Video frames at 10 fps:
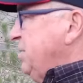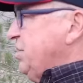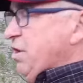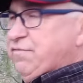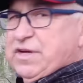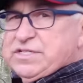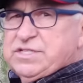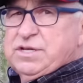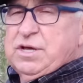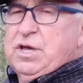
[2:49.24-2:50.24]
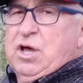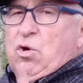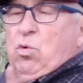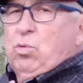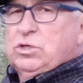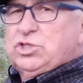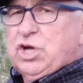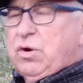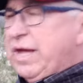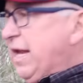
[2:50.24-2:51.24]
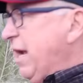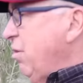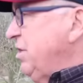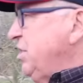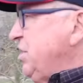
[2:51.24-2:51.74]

the surface. We'll show it here in